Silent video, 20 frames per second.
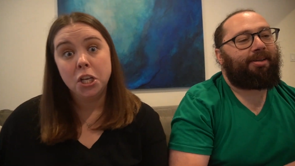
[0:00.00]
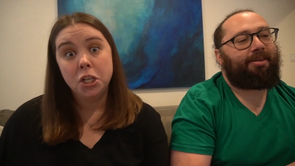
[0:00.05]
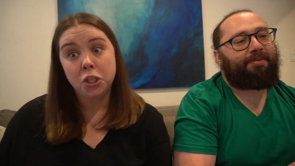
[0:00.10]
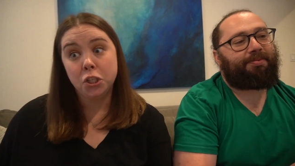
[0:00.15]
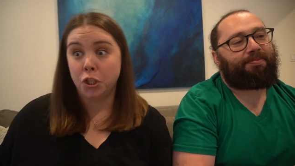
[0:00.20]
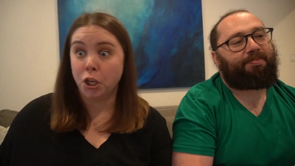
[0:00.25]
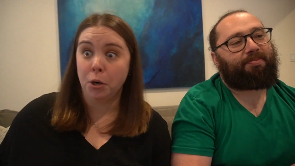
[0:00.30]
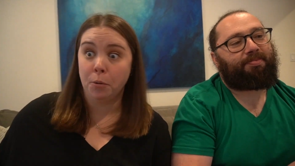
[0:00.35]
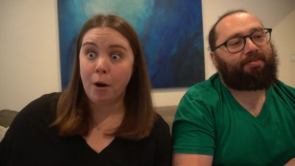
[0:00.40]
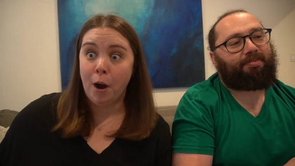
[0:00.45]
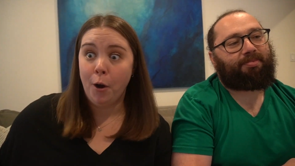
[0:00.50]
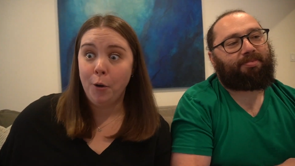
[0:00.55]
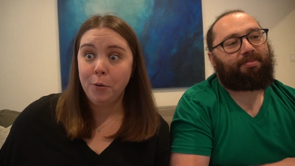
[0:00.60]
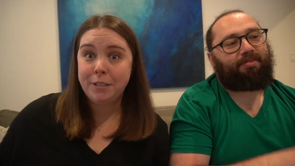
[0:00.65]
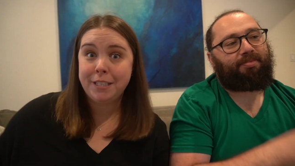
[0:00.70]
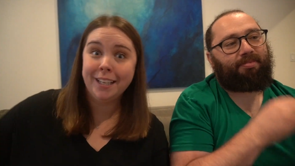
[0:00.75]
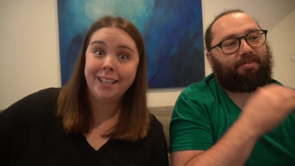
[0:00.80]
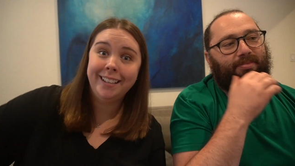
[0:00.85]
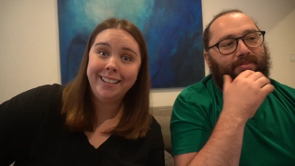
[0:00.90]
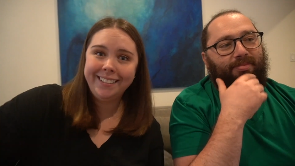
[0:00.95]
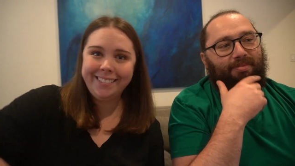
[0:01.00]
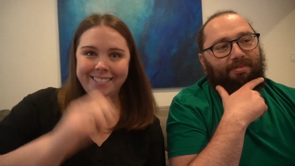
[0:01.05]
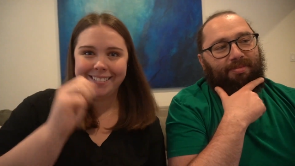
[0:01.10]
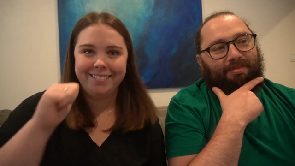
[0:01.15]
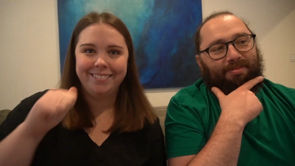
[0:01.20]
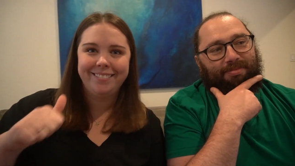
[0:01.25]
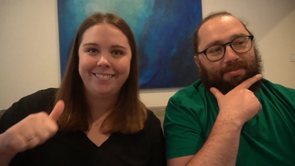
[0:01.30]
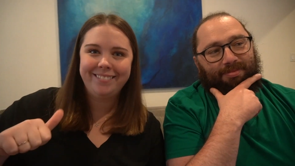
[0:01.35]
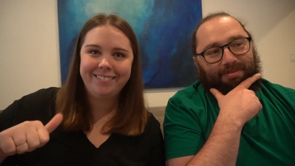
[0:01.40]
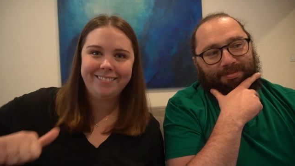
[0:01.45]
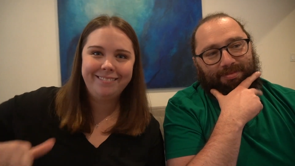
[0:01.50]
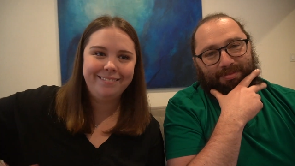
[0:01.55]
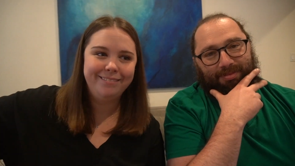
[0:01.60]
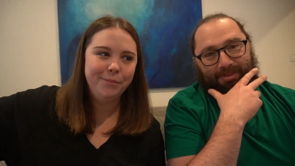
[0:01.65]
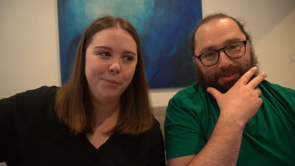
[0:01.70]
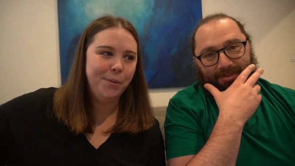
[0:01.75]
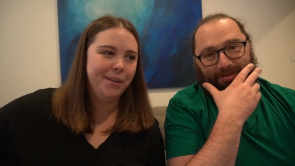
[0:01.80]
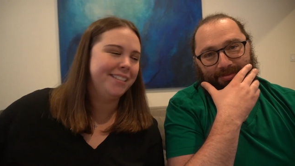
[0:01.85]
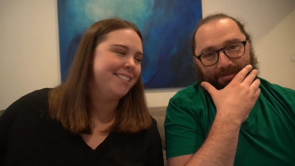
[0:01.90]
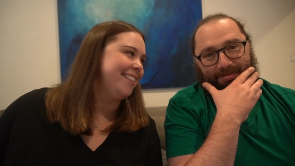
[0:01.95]
Speaker 1: Zero to,
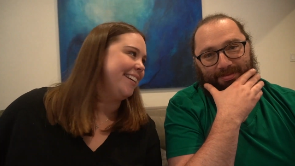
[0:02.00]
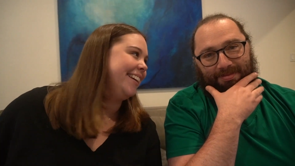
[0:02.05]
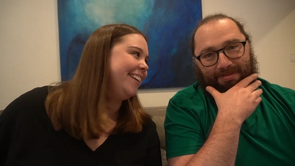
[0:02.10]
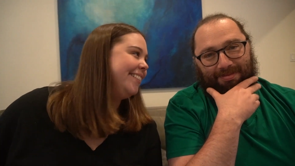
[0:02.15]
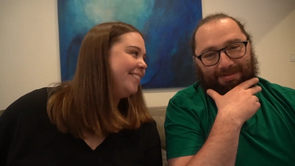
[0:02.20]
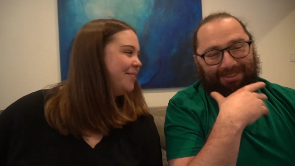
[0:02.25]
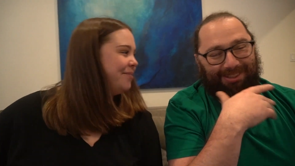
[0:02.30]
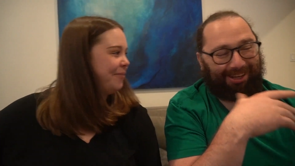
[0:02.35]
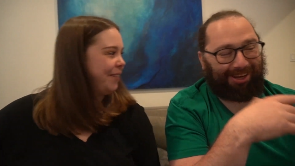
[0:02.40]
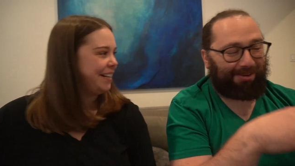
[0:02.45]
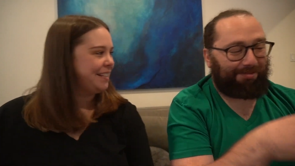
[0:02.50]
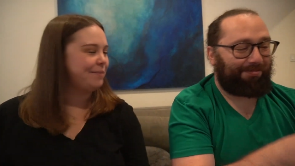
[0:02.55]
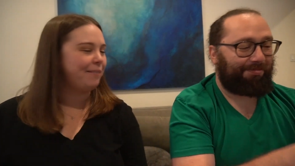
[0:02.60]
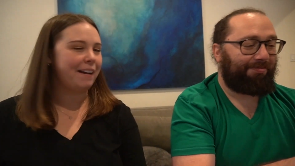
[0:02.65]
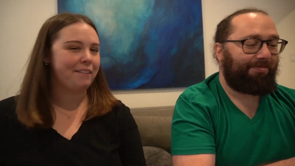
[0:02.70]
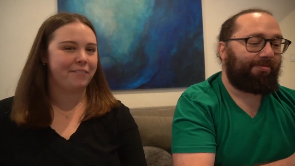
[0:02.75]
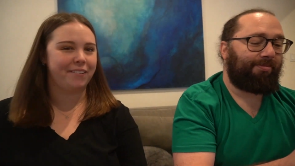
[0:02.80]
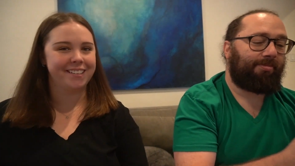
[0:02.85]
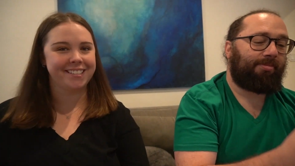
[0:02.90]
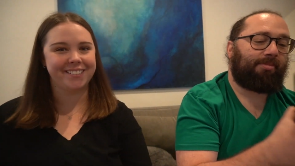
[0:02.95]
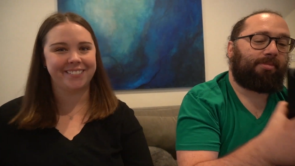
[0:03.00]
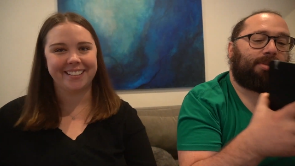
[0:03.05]
we'll see. Yeah. What's my first